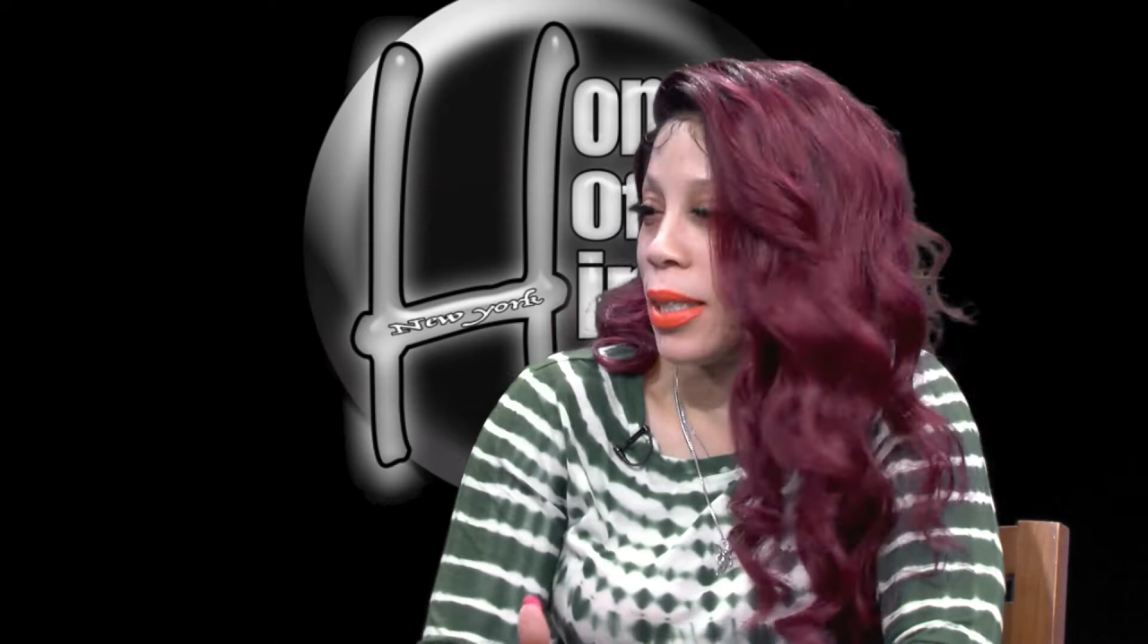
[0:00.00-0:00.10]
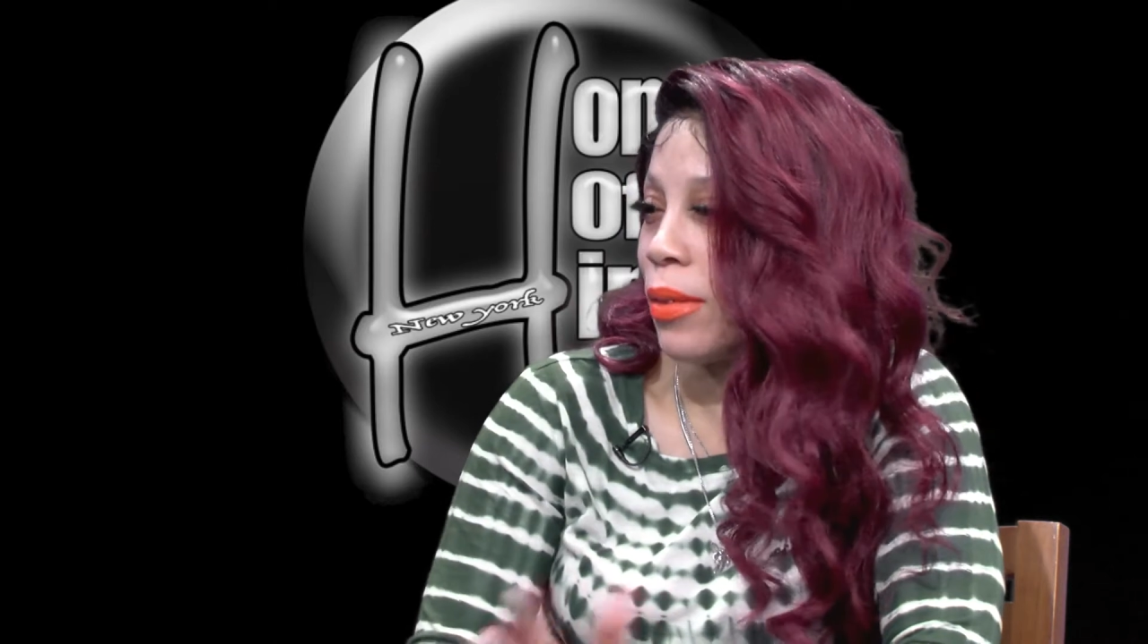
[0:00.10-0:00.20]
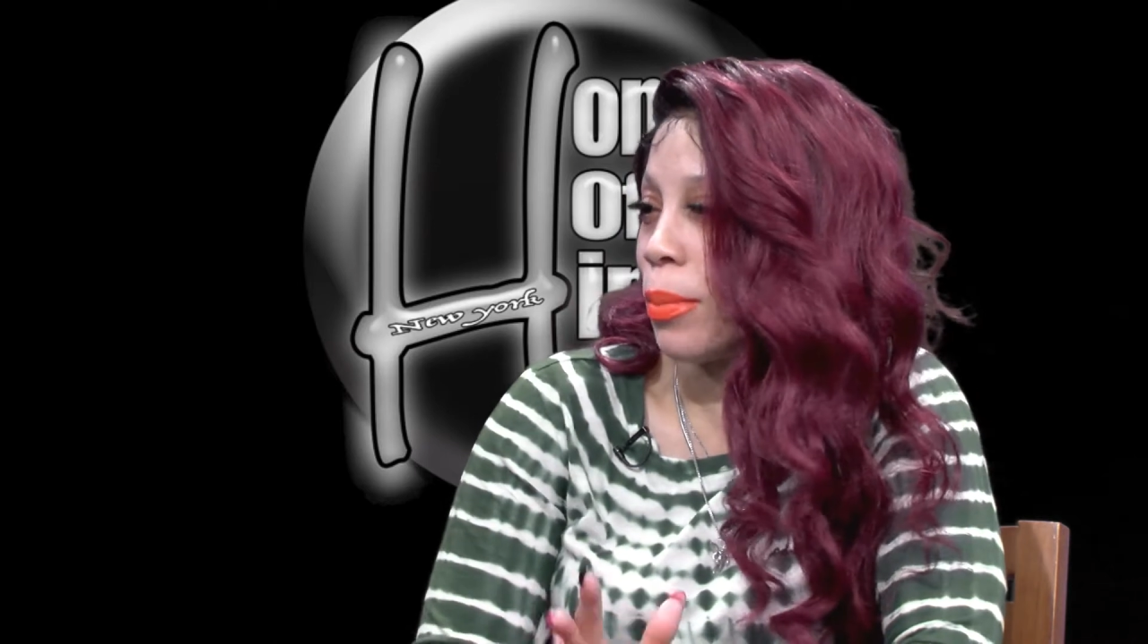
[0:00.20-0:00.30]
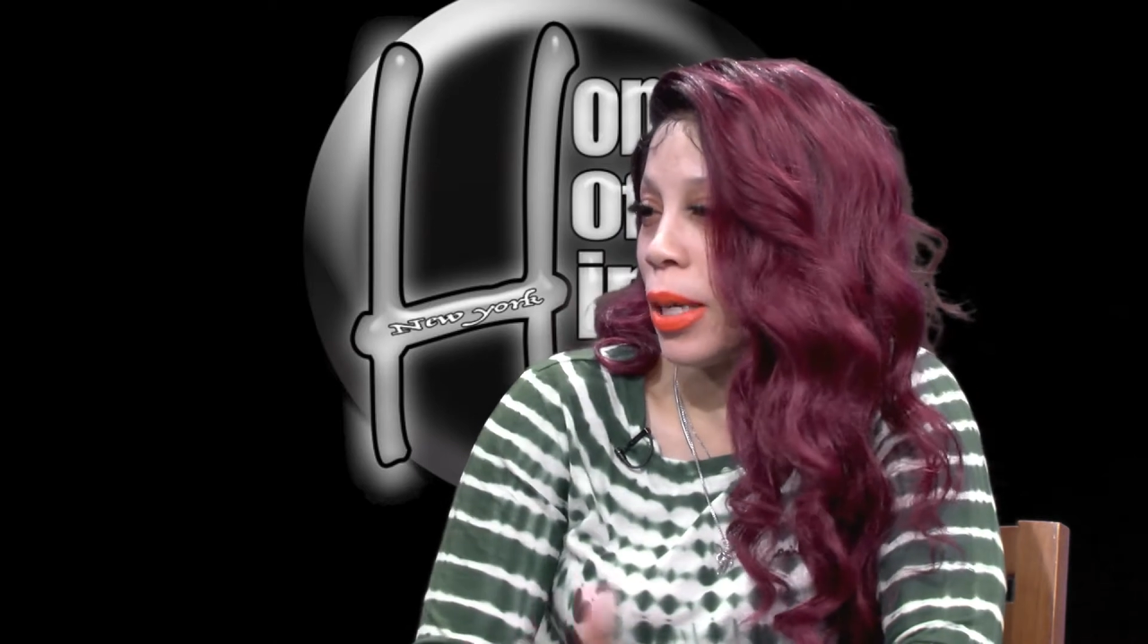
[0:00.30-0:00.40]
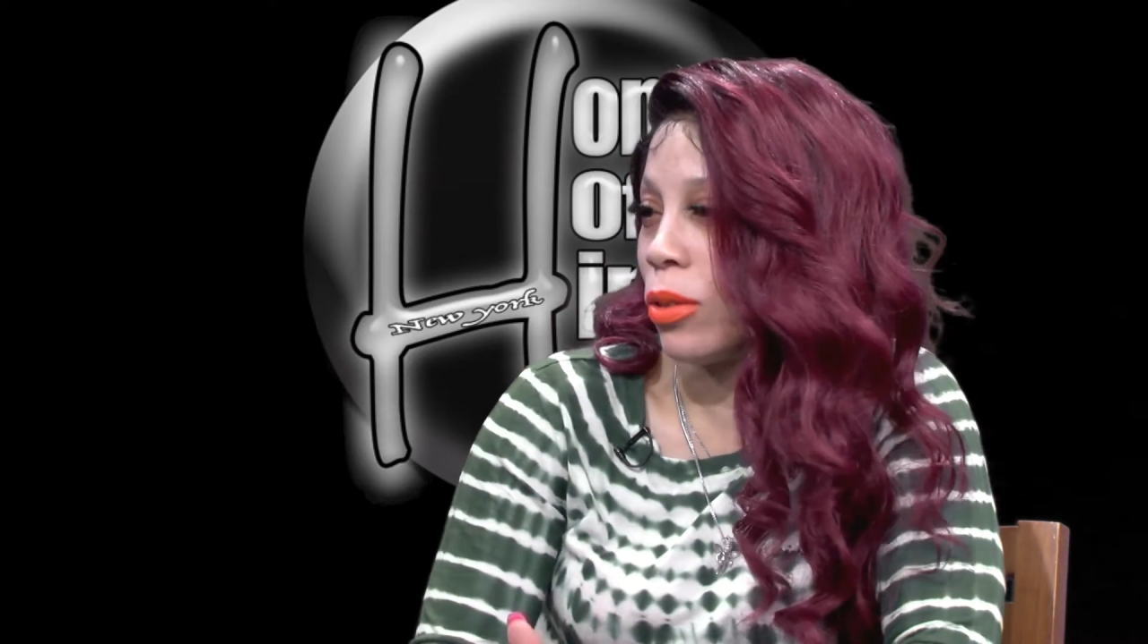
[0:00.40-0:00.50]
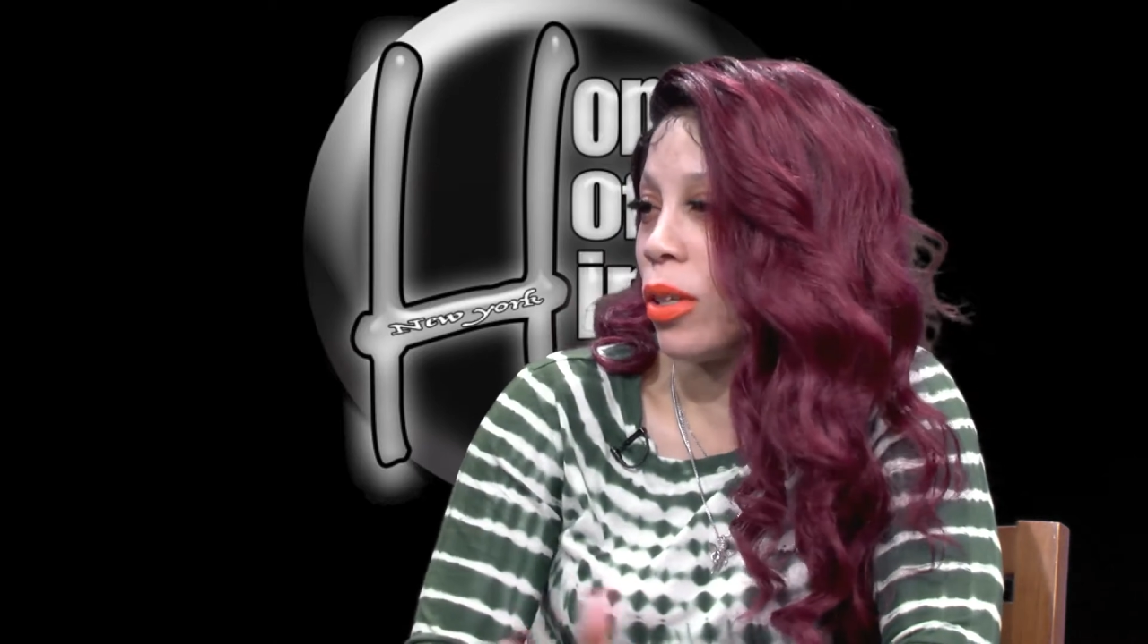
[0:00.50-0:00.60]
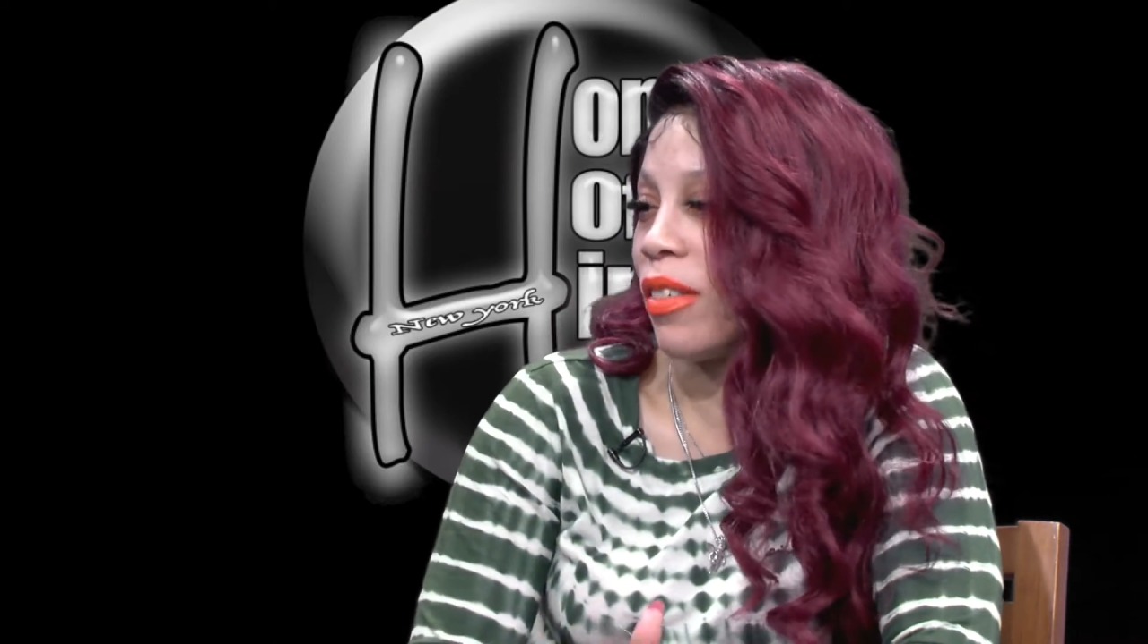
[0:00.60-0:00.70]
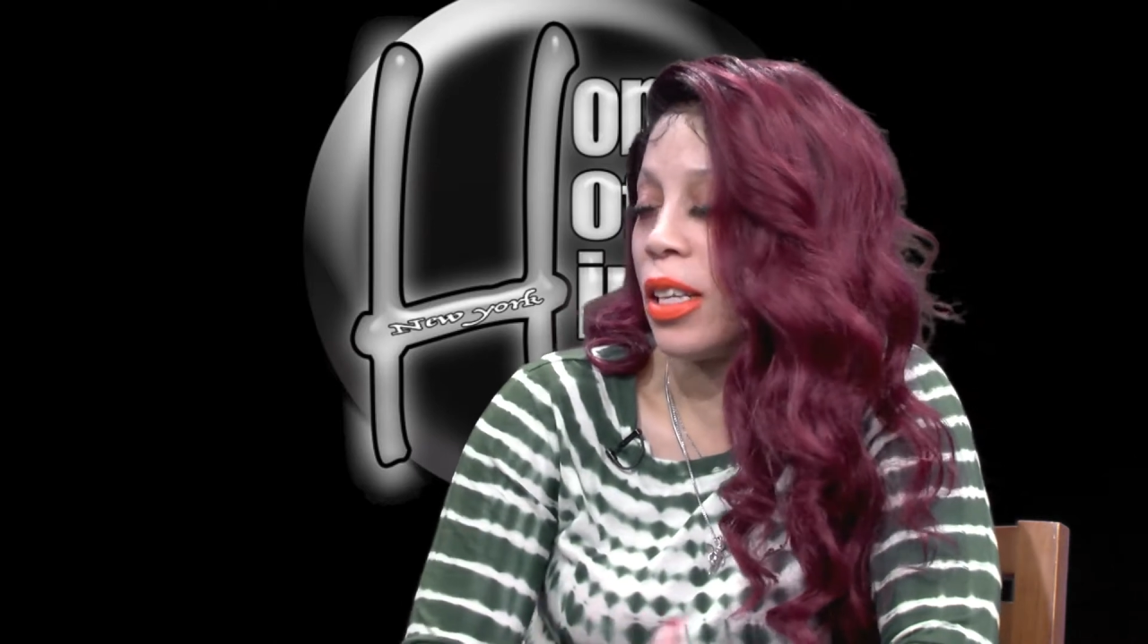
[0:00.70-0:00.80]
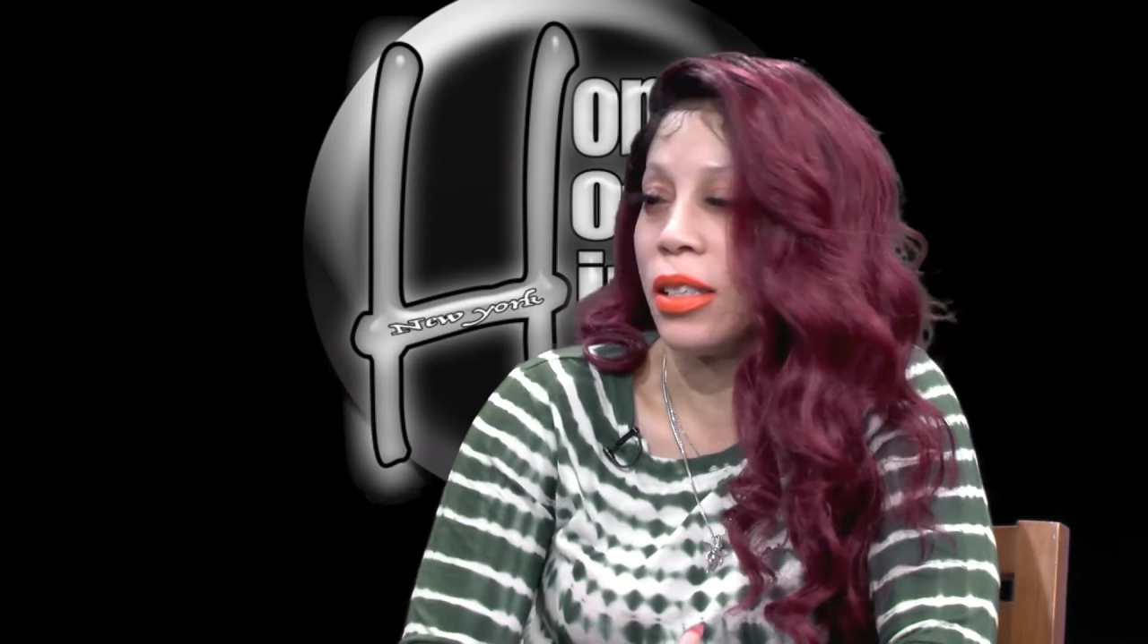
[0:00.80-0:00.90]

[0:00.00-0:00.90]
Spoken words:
Everybody do their rest,